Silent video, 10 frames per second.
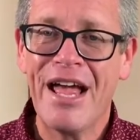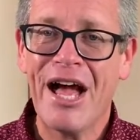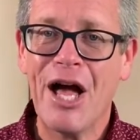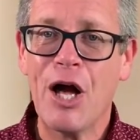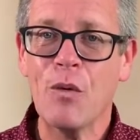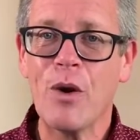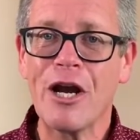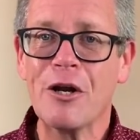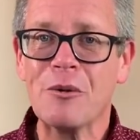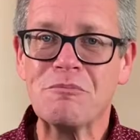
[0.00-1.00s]
uh,
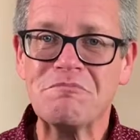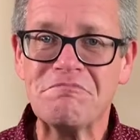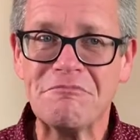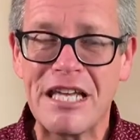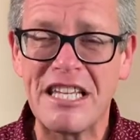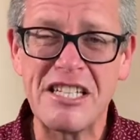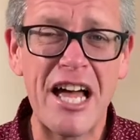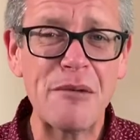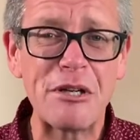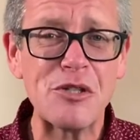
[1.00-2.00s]
where in the
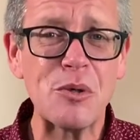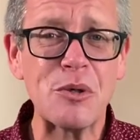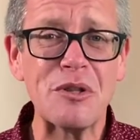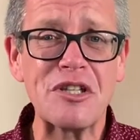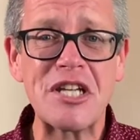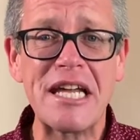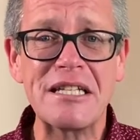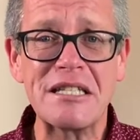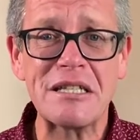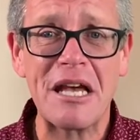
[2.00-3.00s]
time it took the
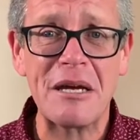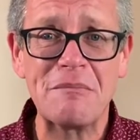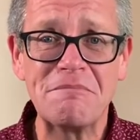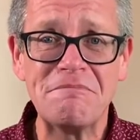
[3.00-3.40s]
States, um,